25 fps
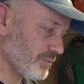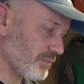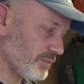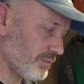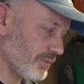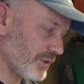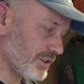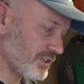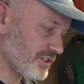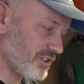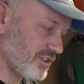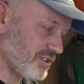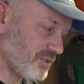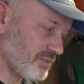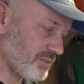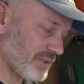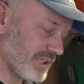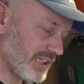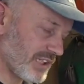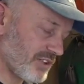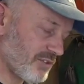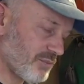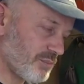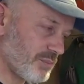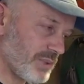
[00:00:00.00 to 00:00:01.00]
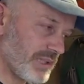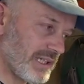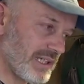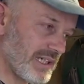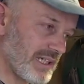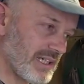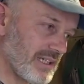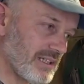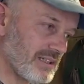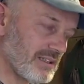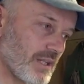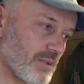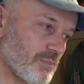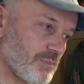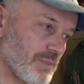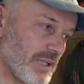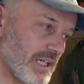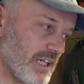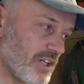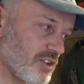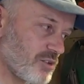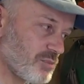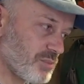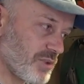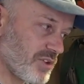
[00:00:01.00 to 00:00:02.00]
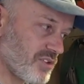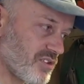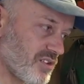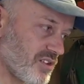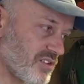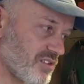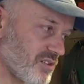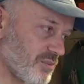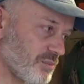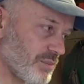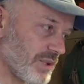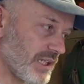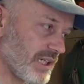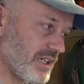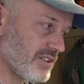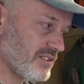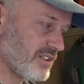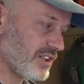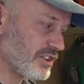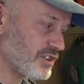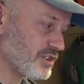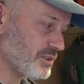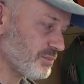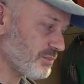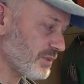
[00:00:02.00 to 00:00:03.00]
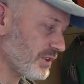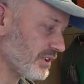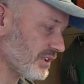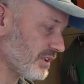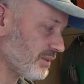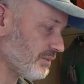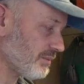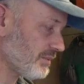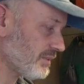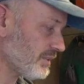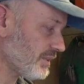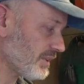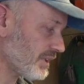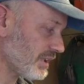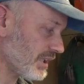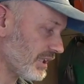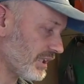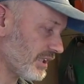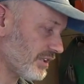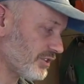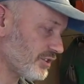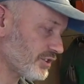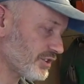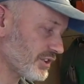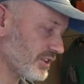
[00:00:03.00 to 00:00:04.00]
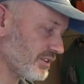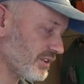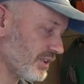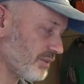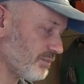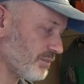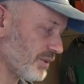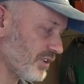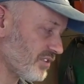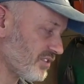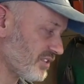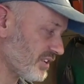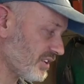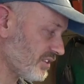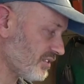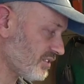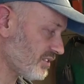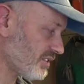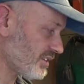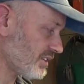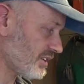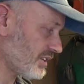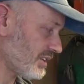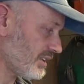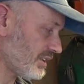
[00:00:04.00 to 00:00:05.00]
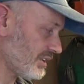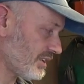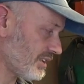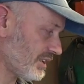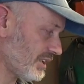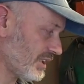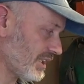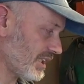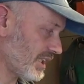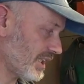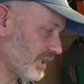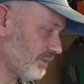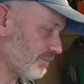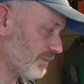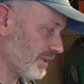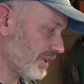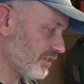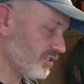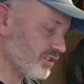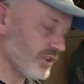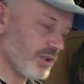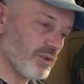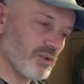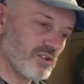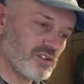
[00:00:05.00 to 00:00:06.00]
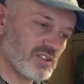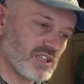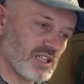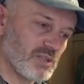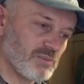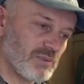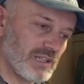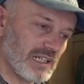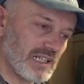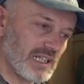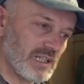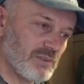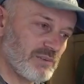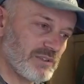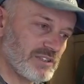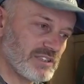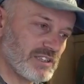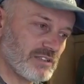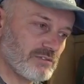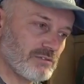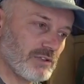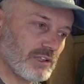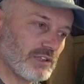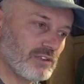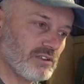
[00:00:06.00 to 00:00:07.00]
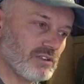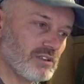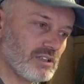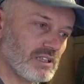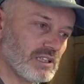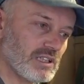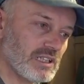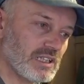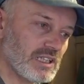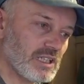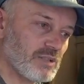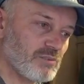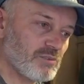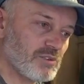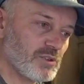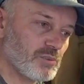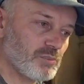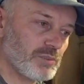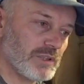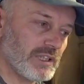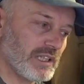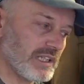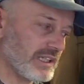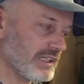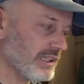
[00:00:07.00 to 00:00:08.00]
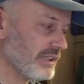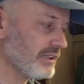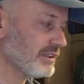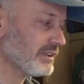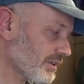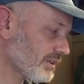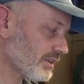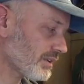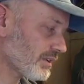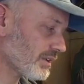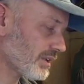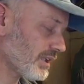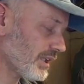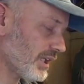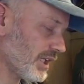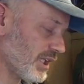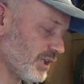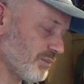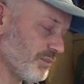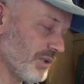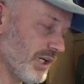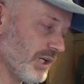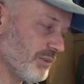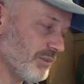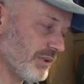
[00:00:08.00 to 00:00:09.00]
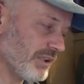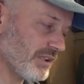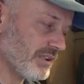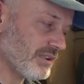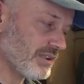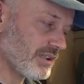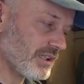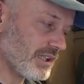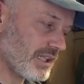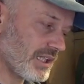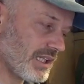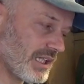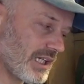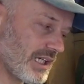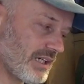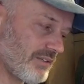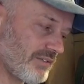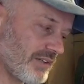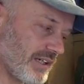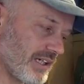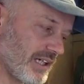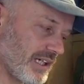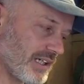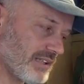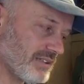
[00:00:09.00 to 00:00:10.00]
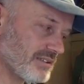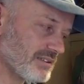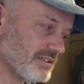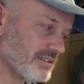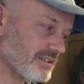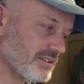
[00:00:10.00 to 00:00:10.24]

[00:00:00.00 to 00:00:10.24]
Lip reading: which is kind of parts business and parts engine building and tuning business, it's always going to be a limited run supply. At the moment I've had